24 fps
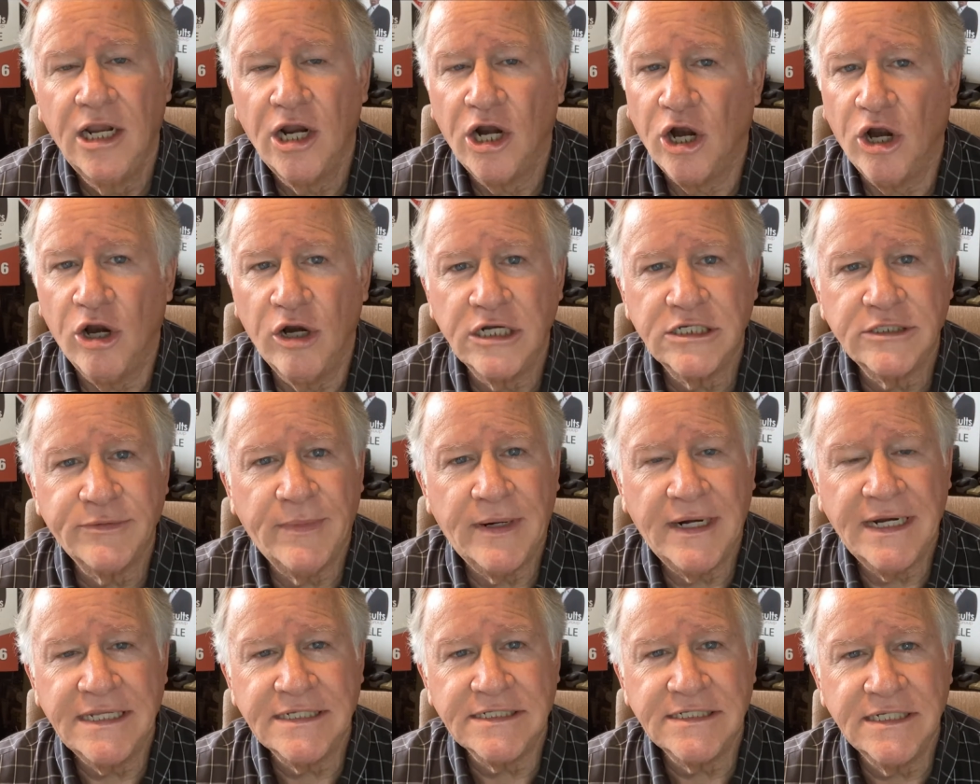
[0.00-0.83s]
Earnest
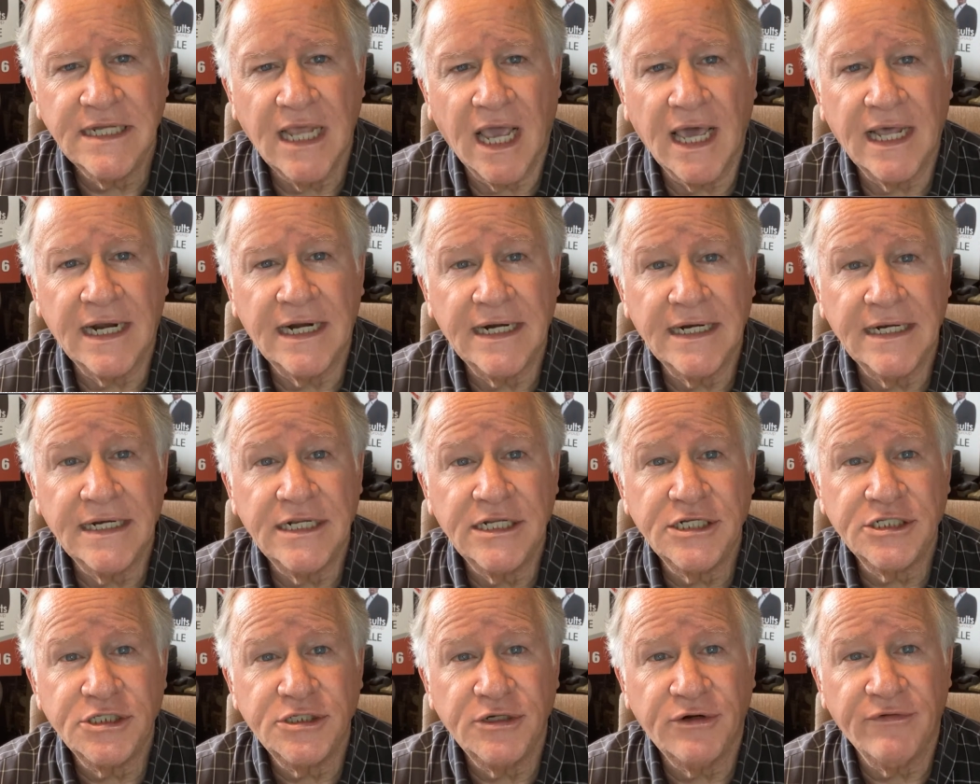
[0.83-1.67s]
money is not an
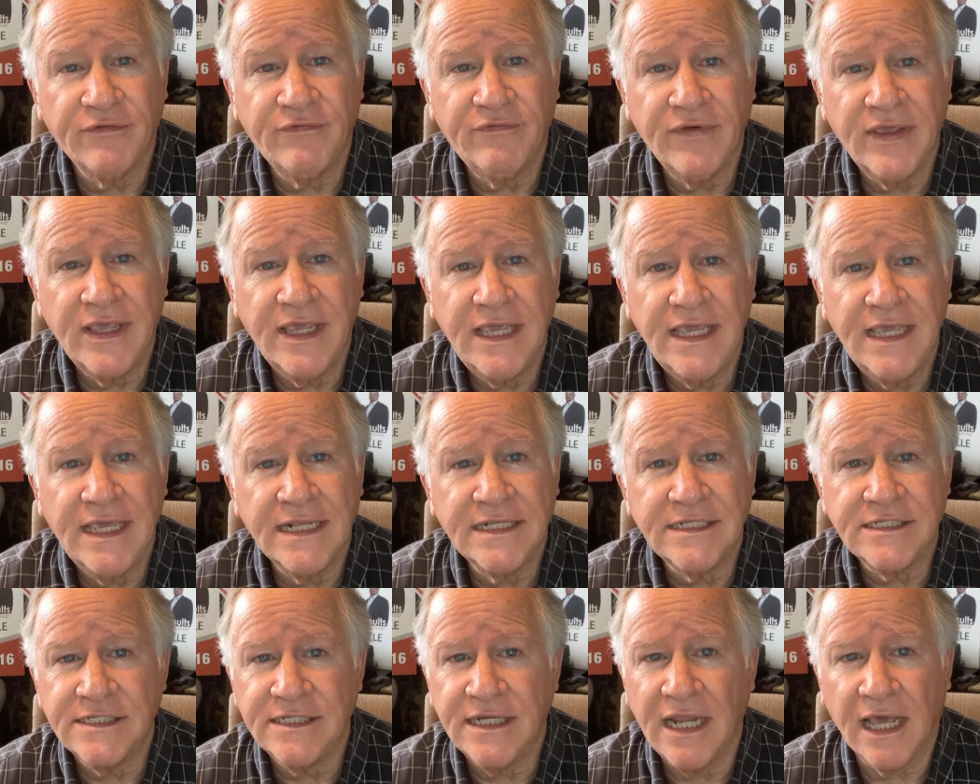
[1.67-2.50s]
additional fee.
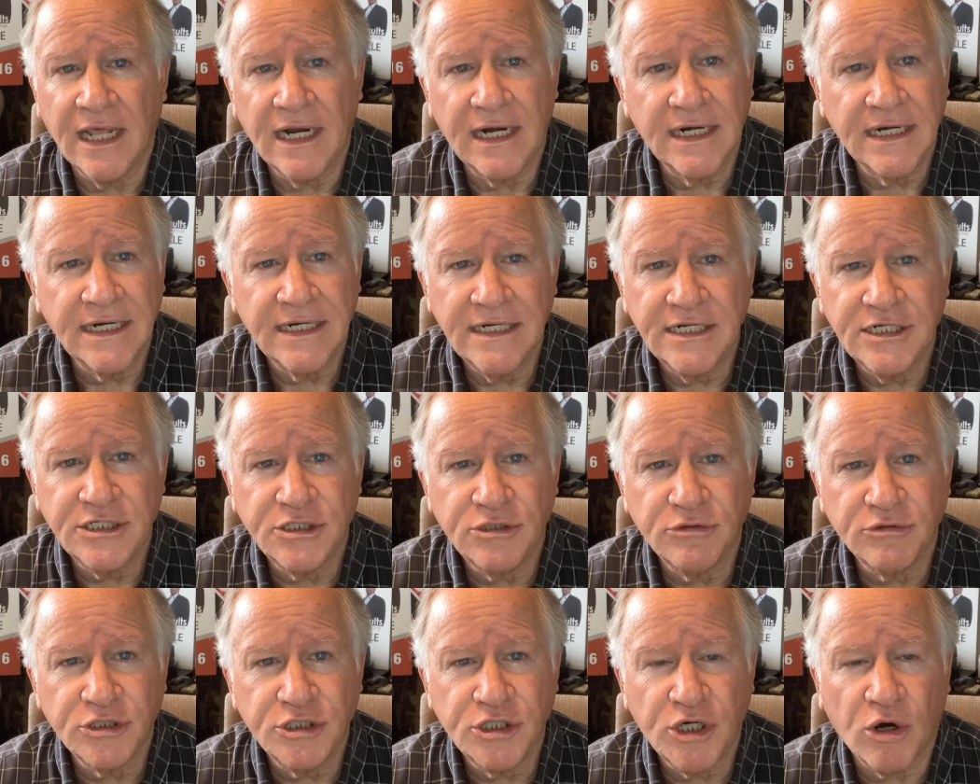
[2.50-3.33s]
It's not an
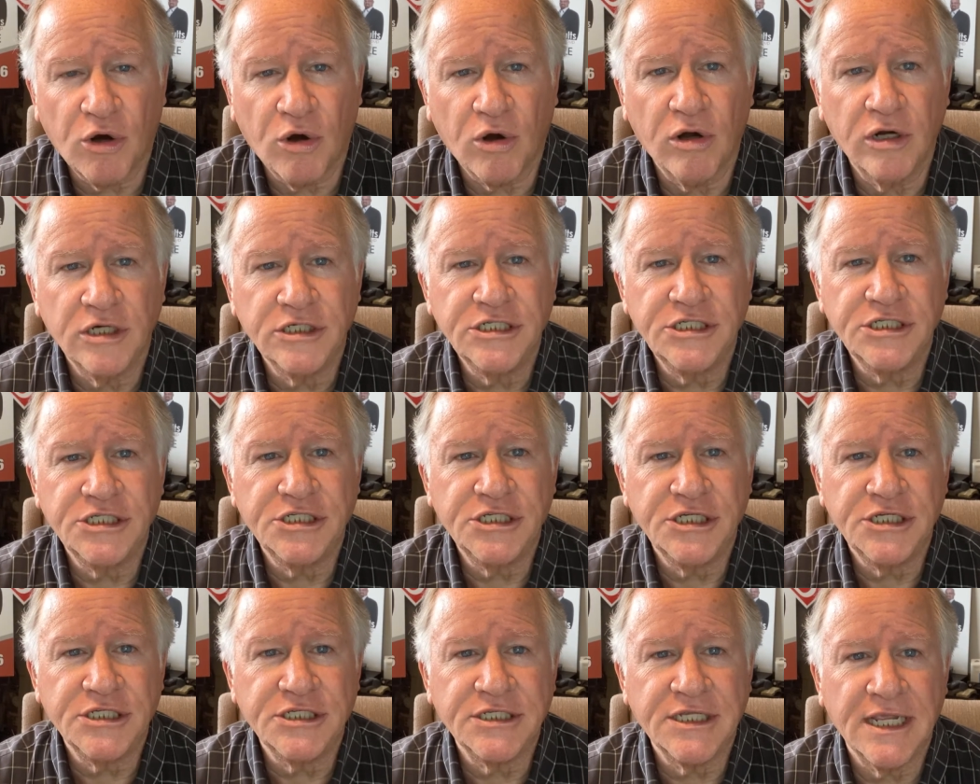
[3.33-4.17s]
additional charge. It's
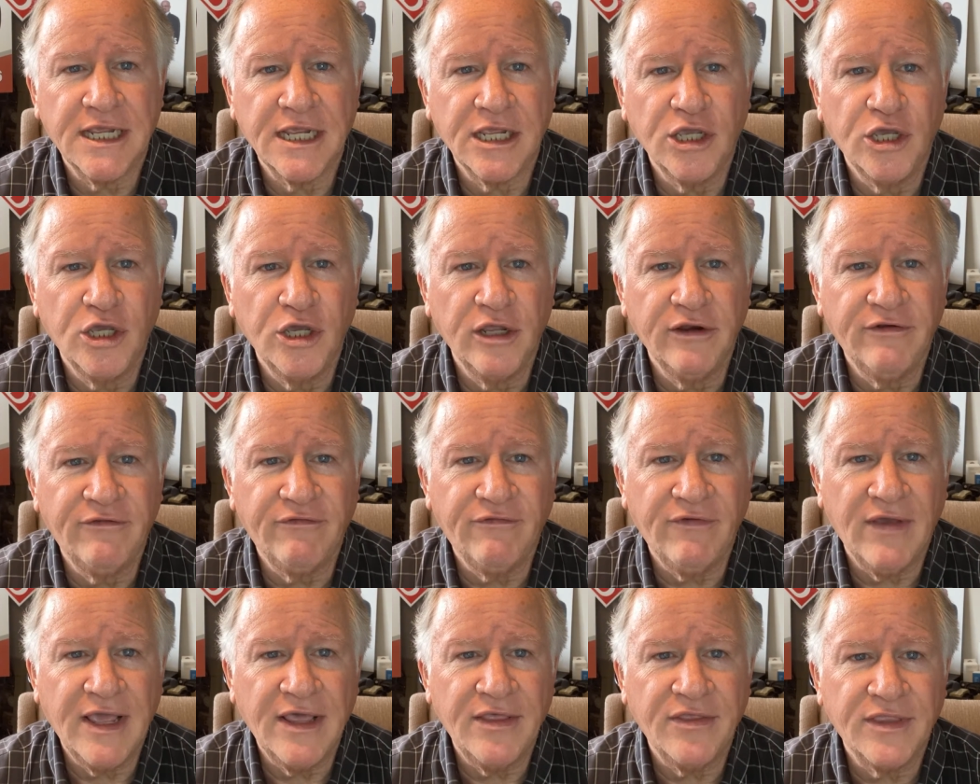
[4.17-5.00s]
just a good
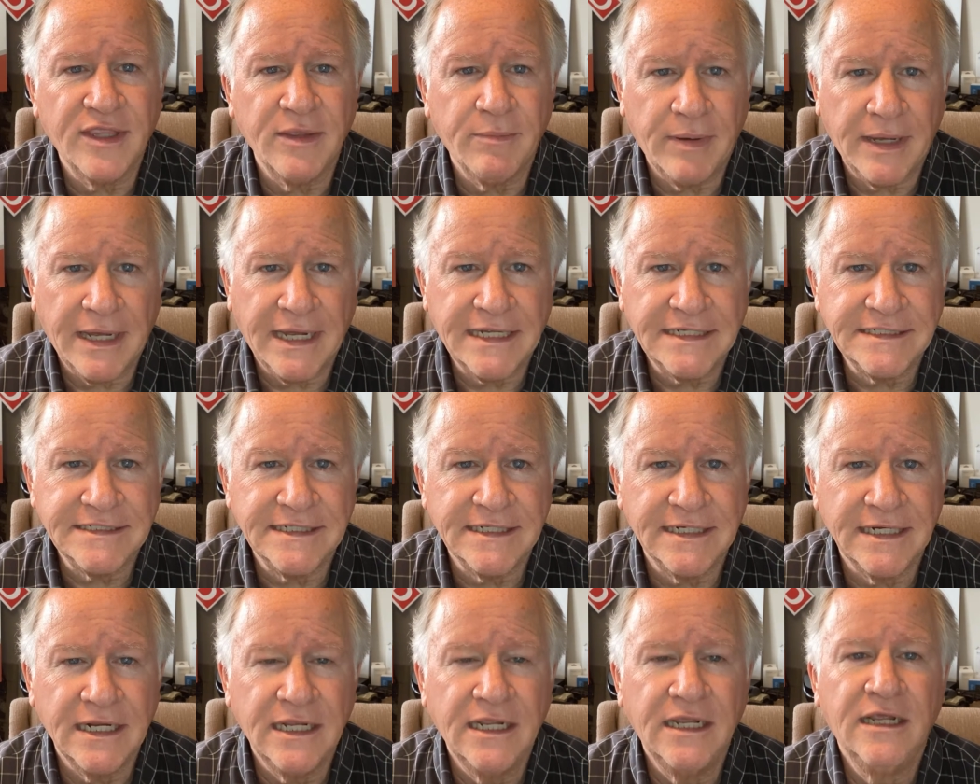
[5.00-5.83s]
faith
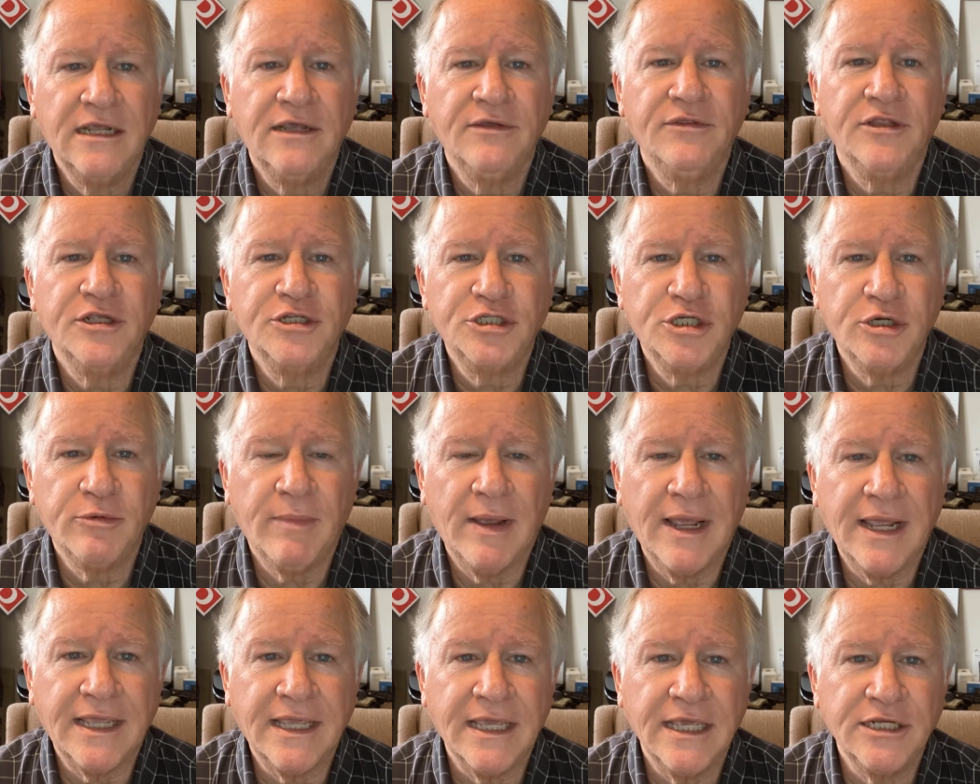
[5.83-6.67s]
deposit that you're
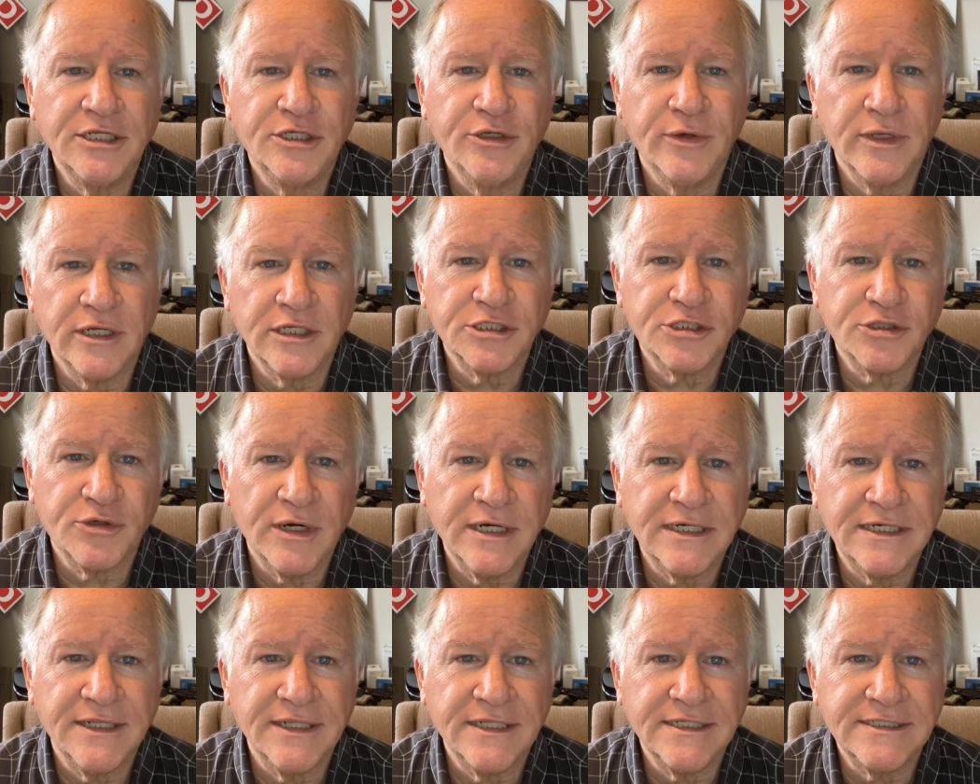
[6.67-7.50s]
making to
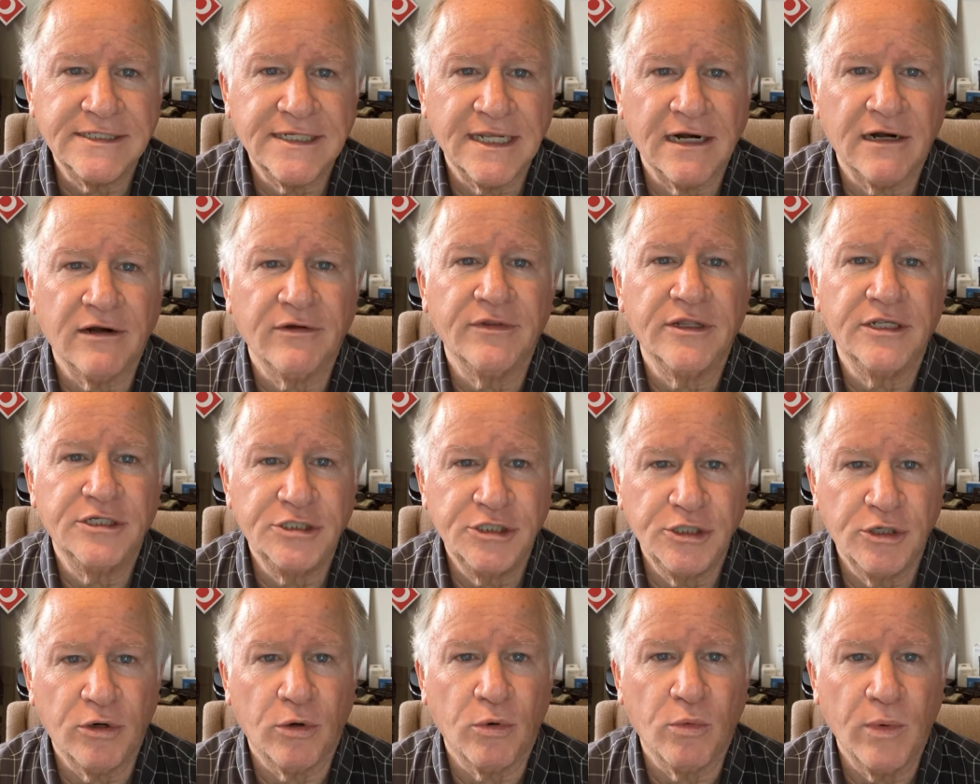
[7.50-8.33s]
illustrate to the seller that
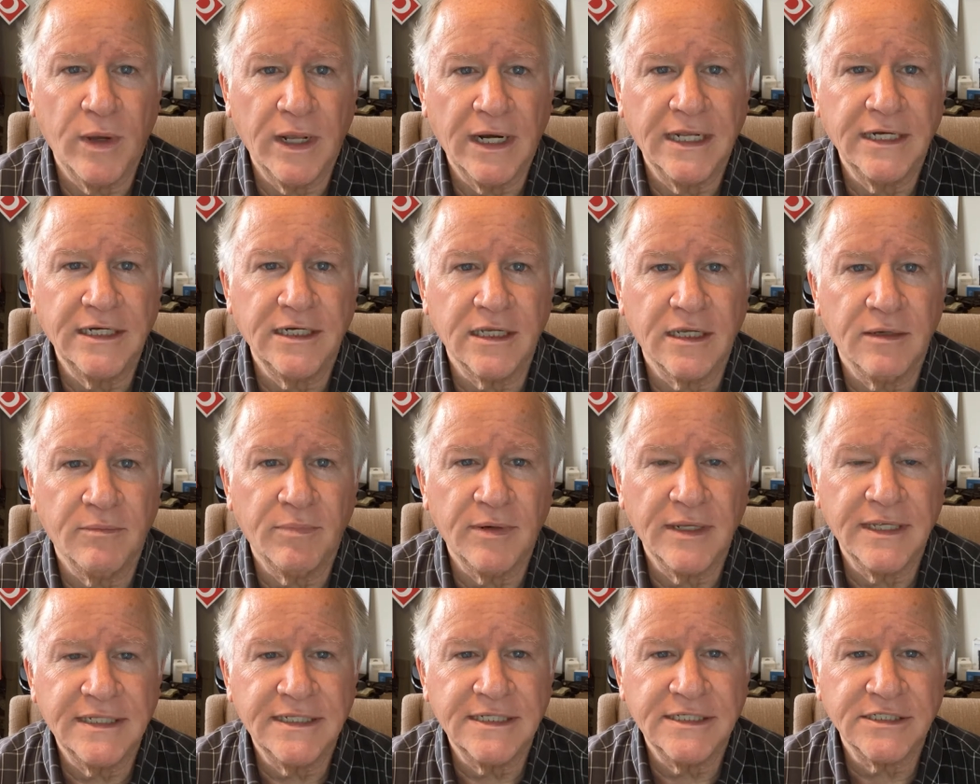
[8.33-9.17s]
you are willing to
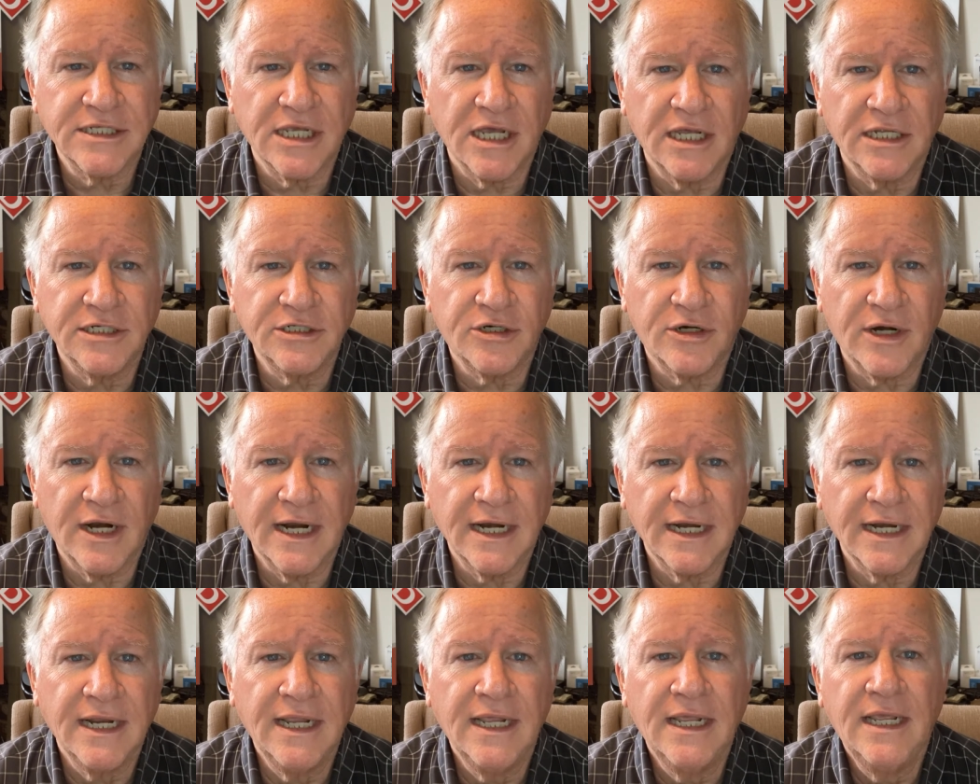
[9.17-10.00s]
complete this
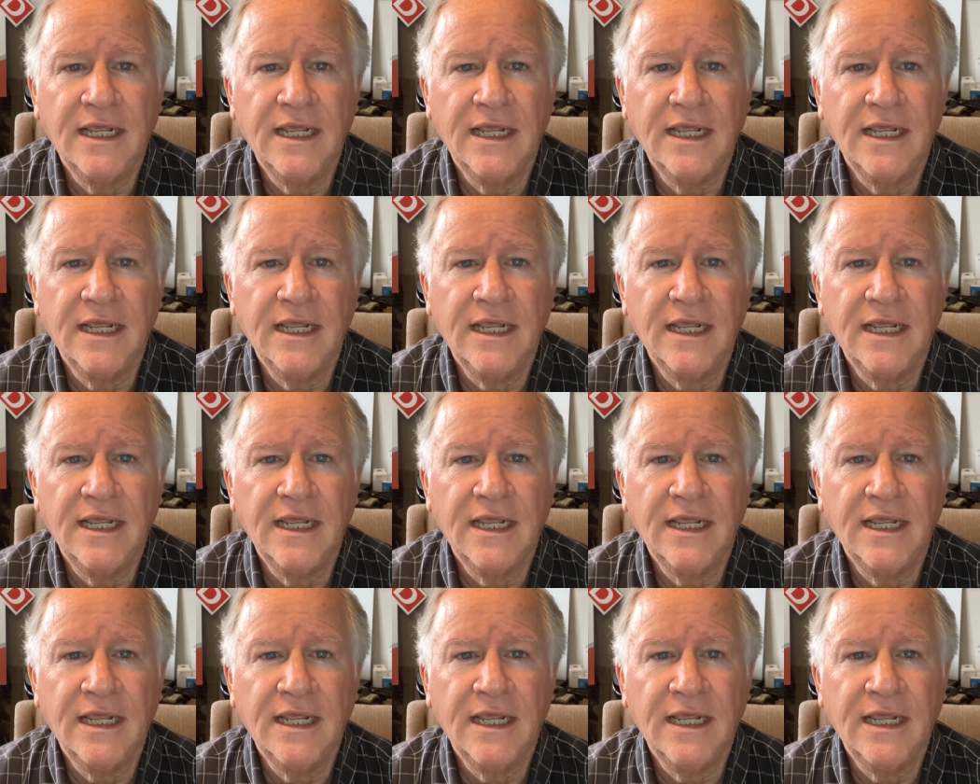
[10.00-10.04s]
contract.